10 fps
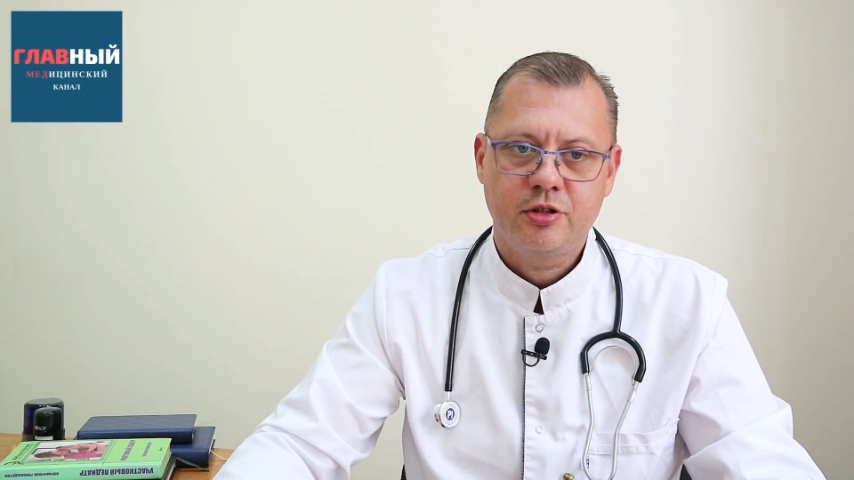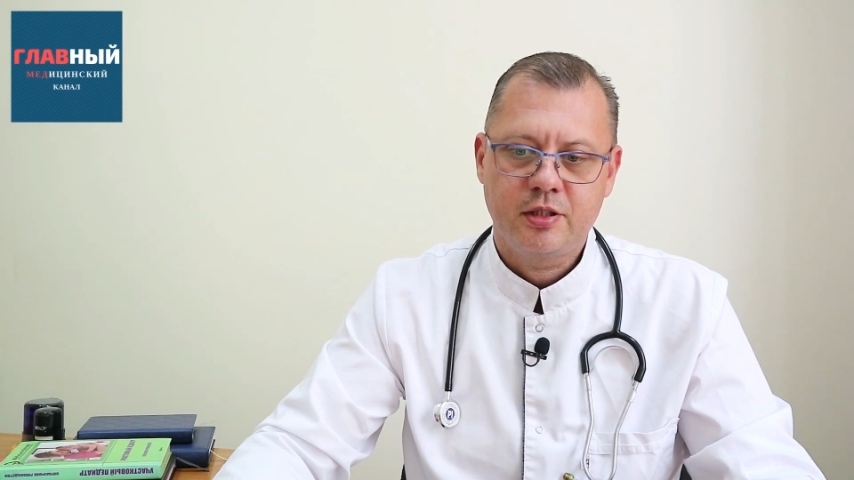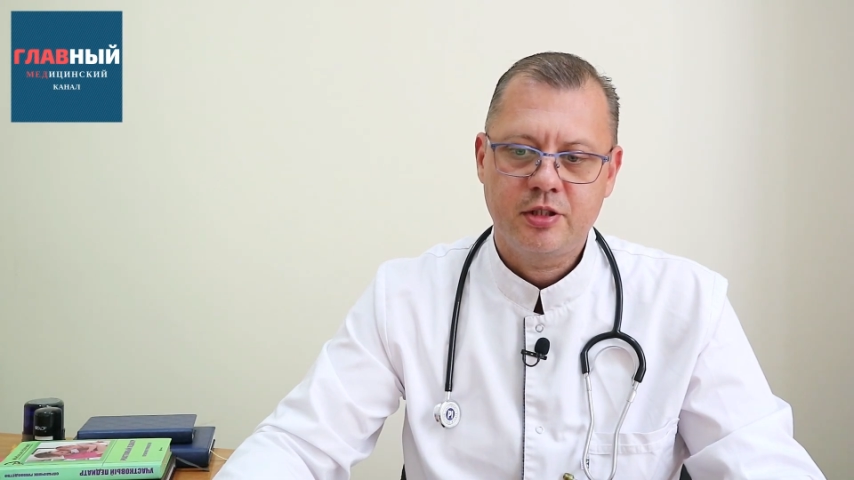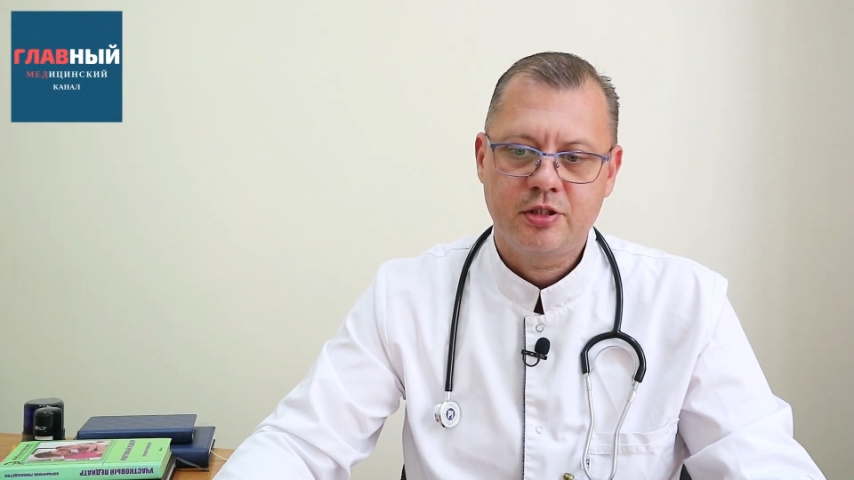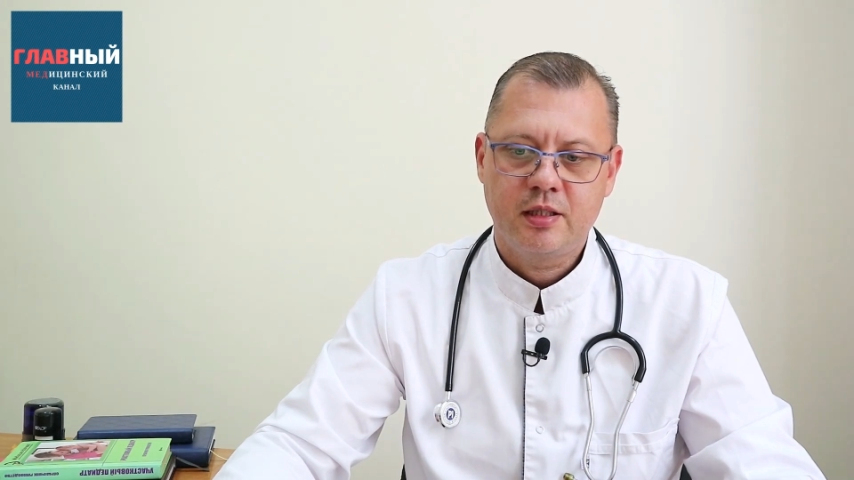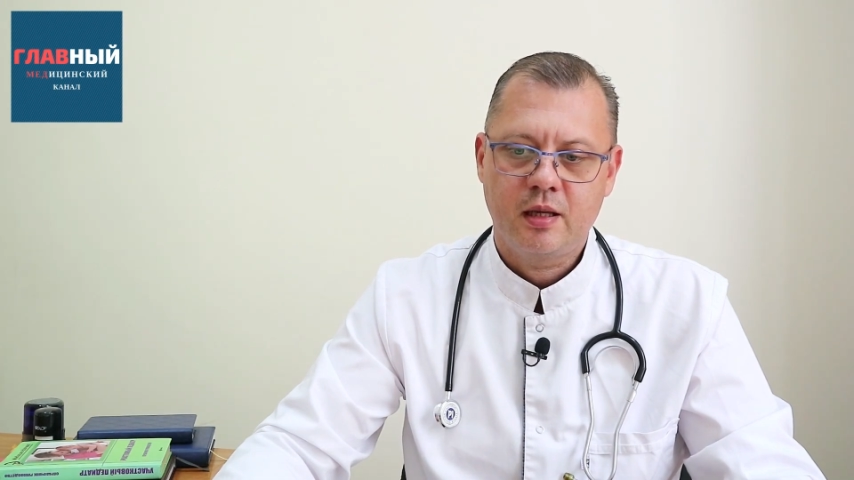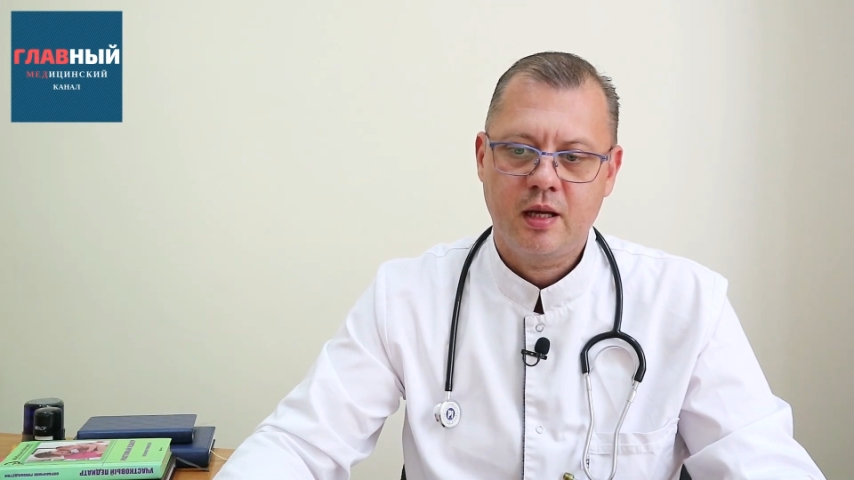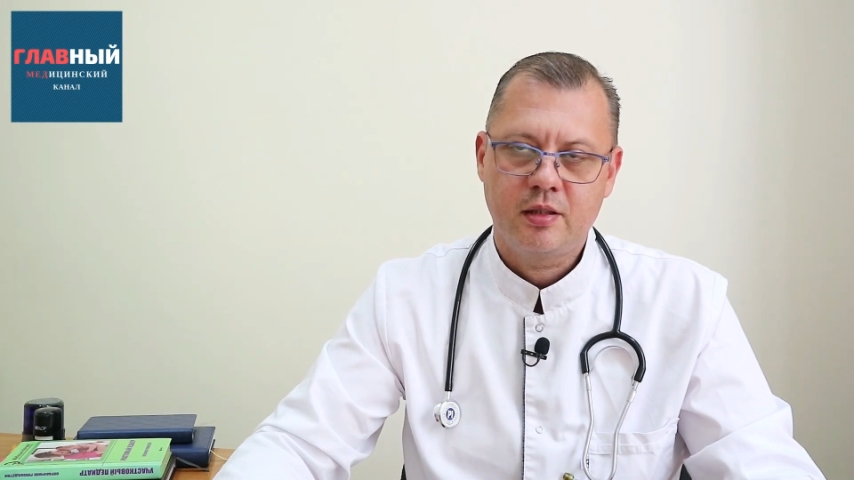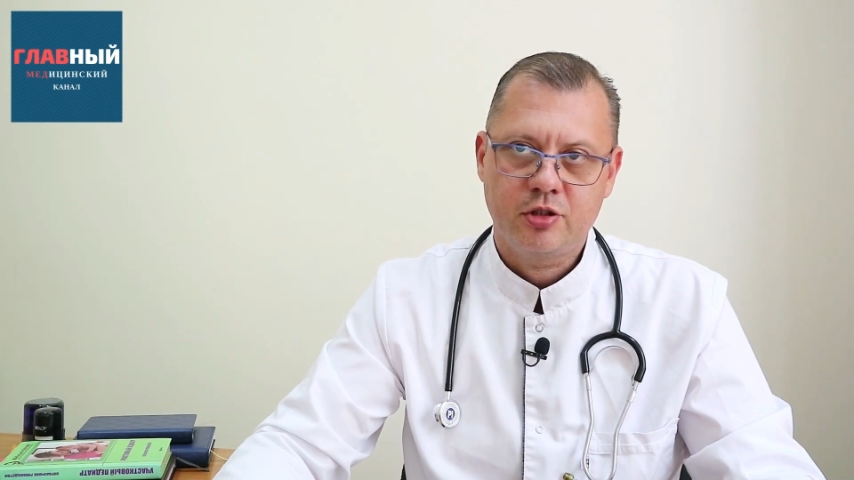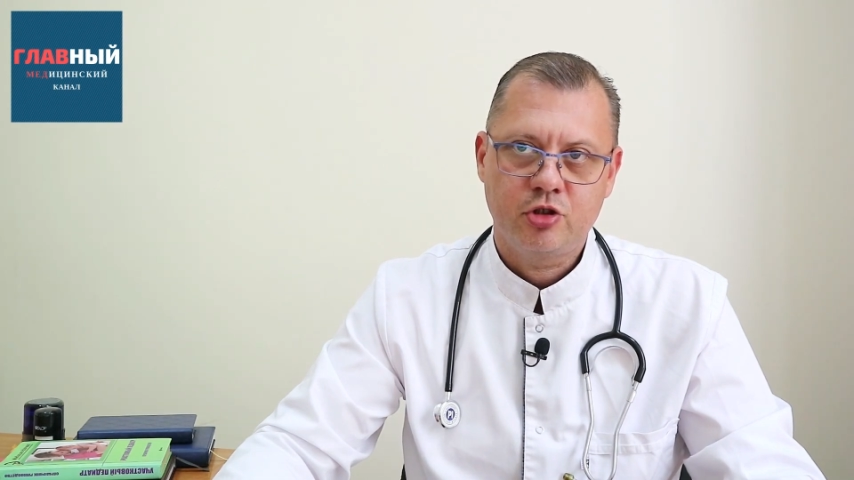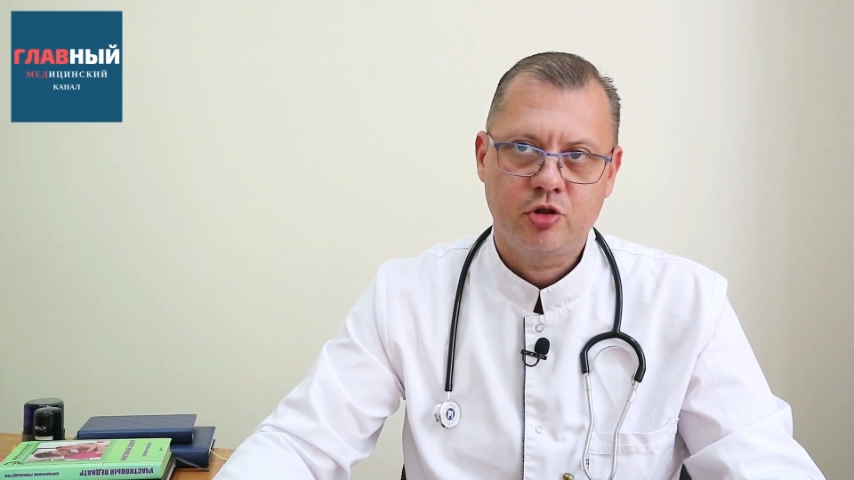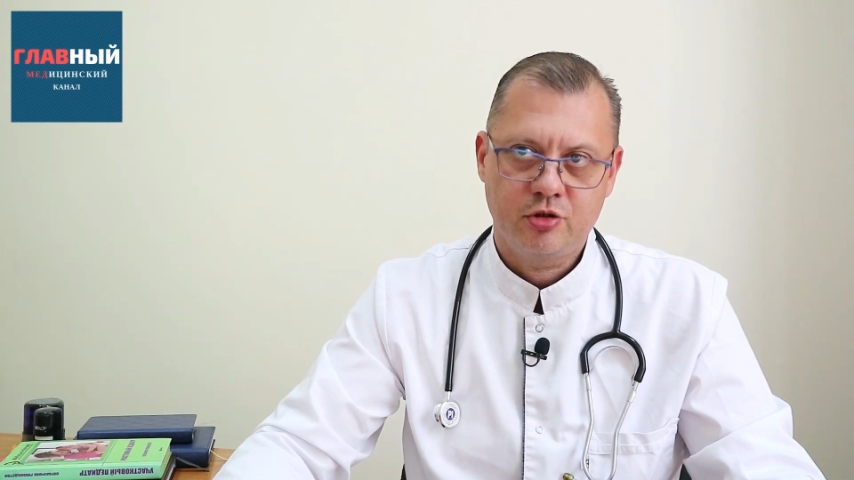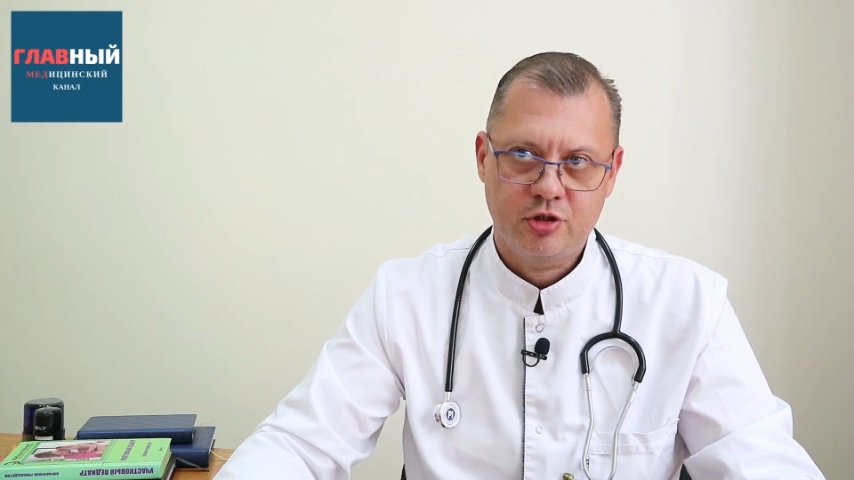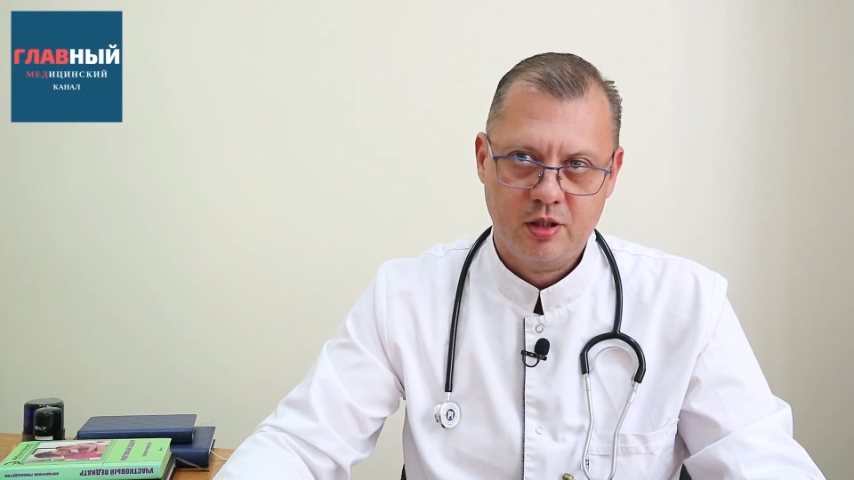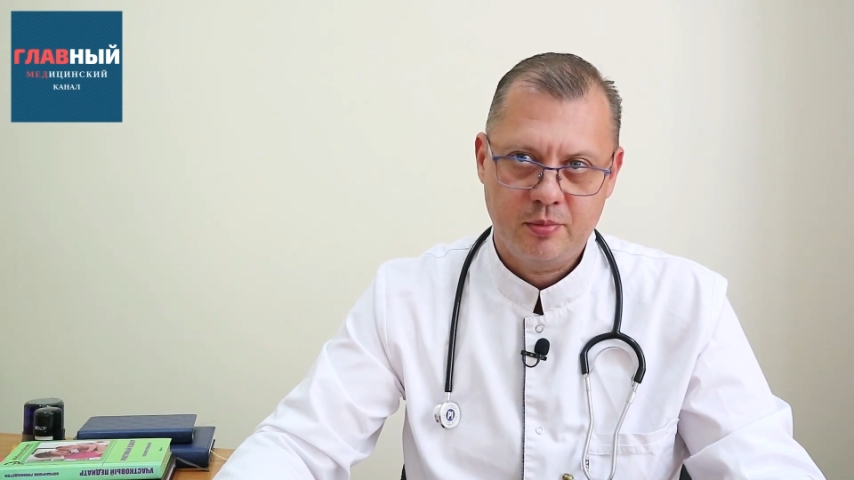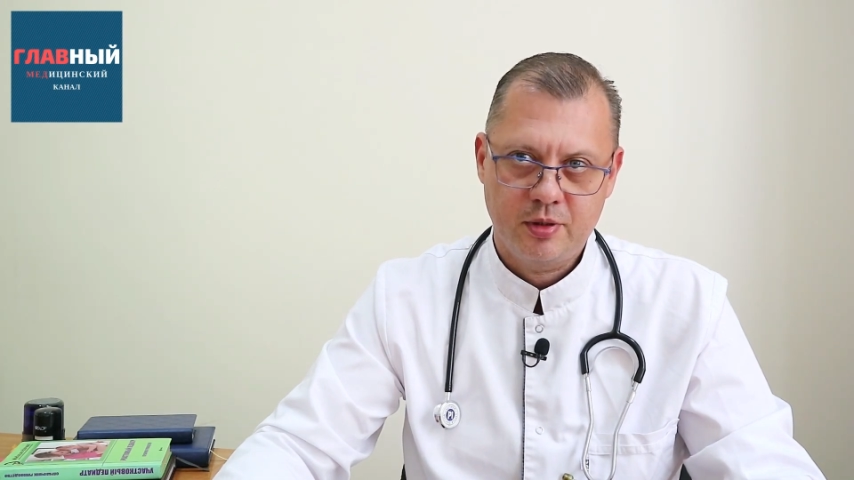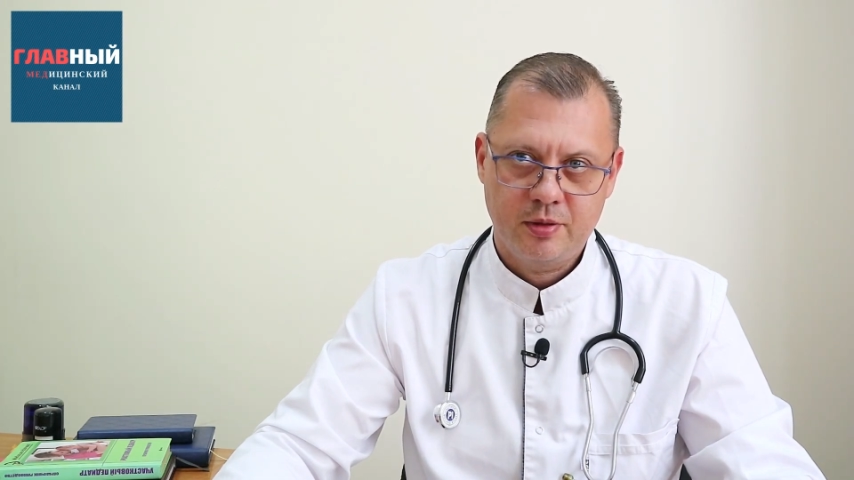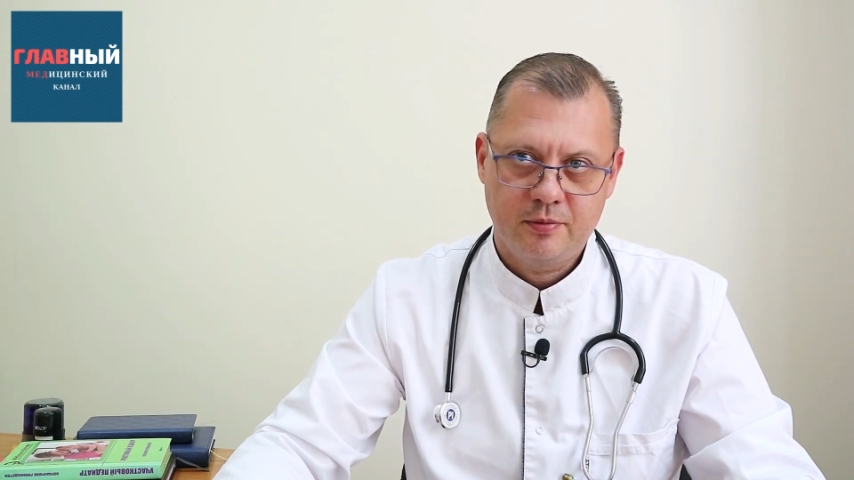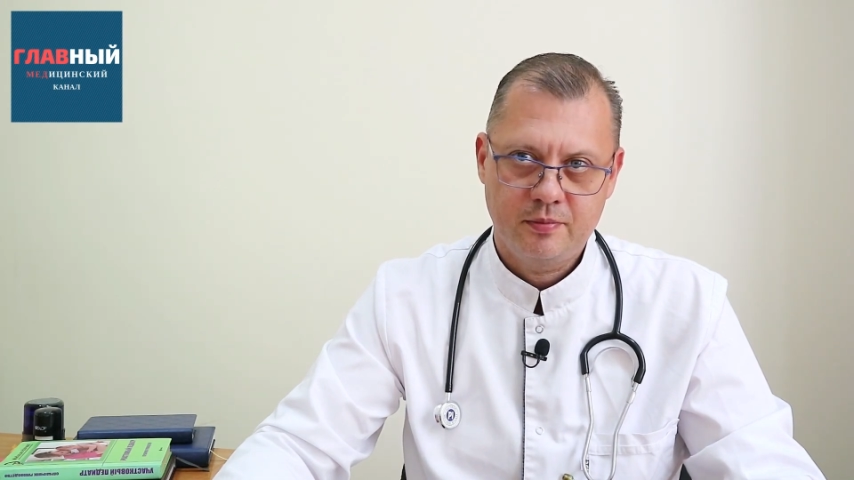is anti-shock therapy.